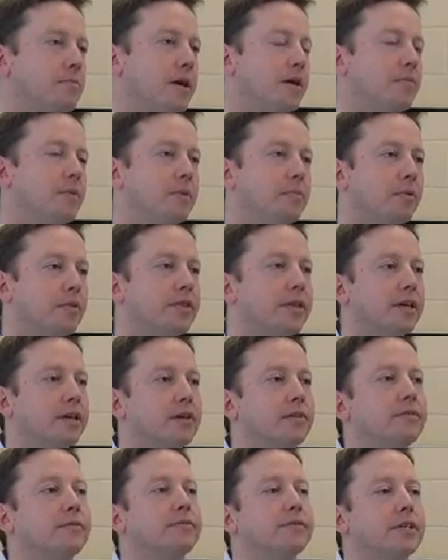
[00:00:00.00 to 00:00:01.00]
Many people
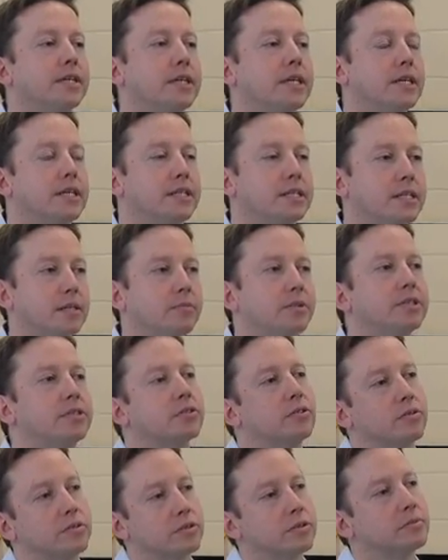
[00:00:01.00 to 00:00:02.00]
think of the
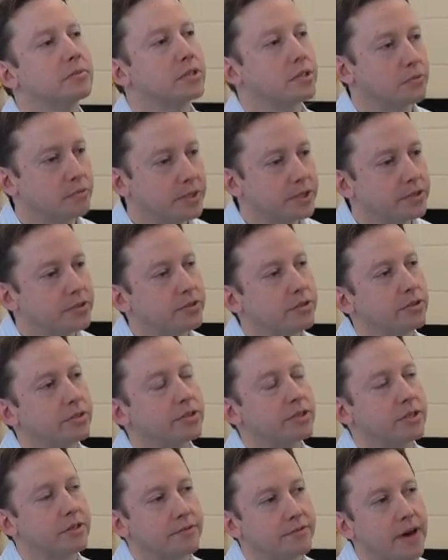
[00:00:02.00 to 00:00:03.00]
Sibley School in terms of the
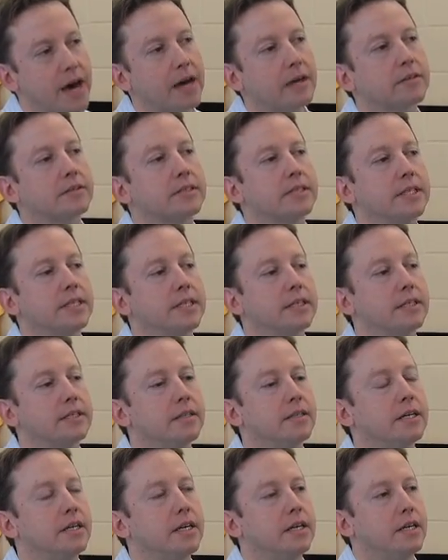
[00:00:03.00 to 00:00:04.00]
research and the faculty,
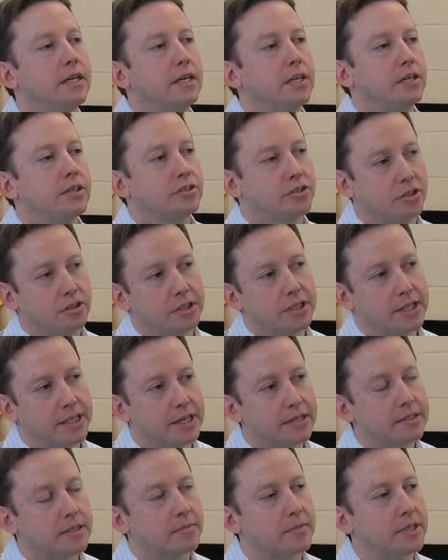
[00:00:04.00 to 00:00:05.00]
and
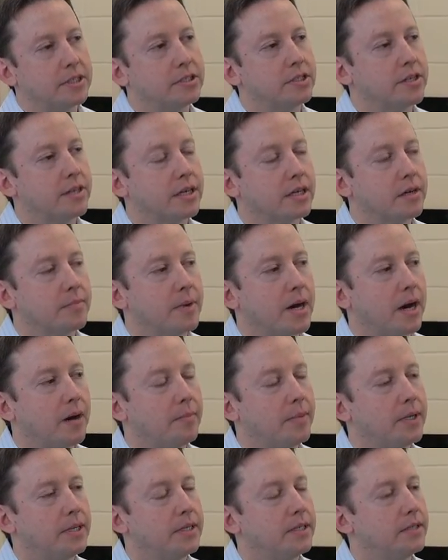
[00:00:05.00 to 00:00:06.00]
certainly that's something they should think
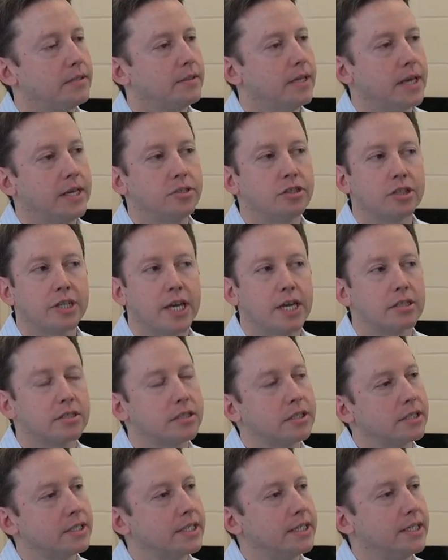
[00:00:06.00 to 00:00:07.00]
about. But
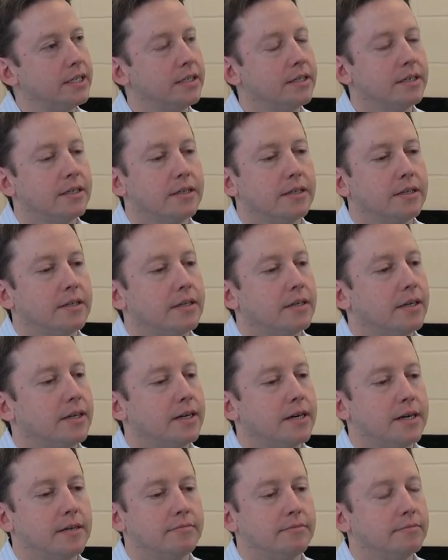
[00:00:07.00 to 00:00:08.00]
educationally,
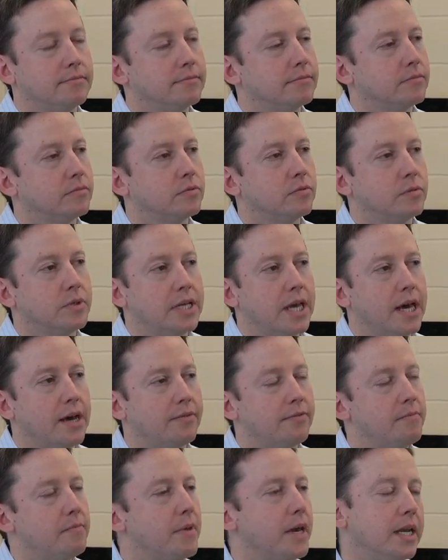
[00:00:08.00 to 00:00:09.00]
we
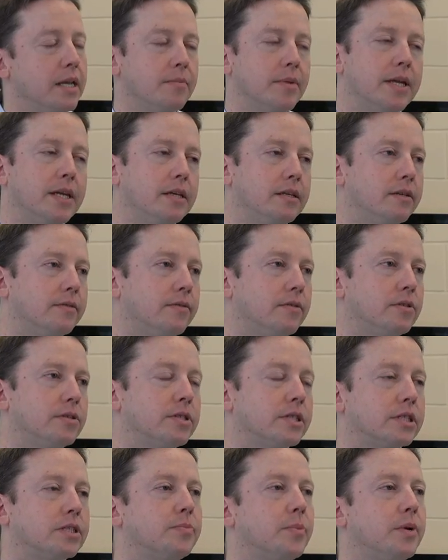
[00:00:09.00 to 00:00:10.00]
have many
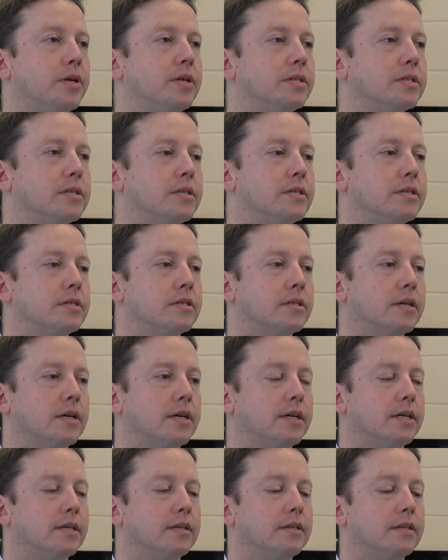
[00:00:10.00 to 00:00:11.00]
diverse experiences.
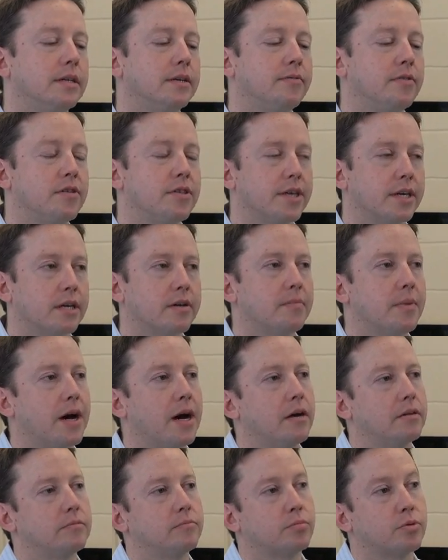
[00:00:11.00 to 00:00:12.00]
If you think
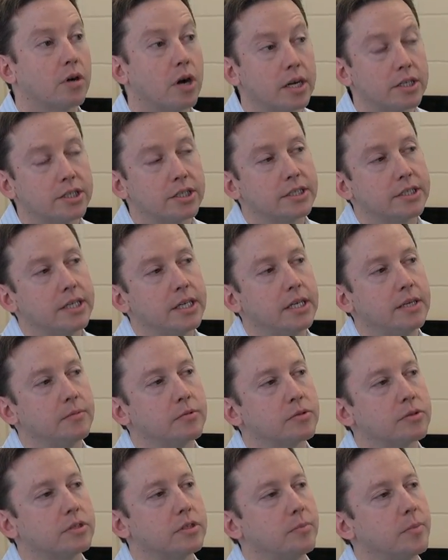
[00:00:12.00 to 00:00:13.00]
about project
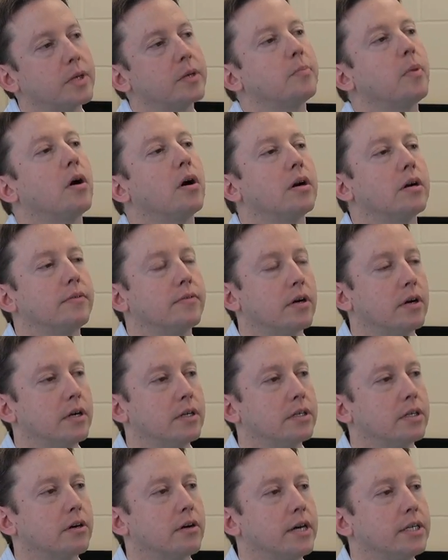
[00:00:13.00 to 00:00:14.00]
teams, which are a big part of
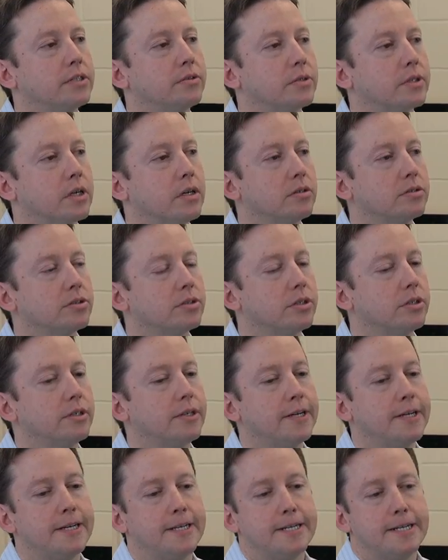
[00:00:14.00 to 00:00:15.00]
our undergraduate
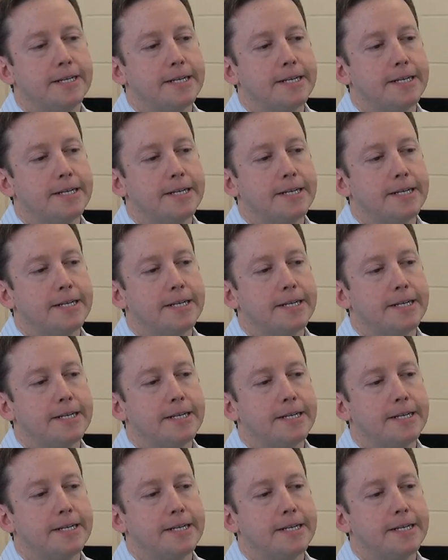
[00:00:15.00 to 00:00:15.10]
culture,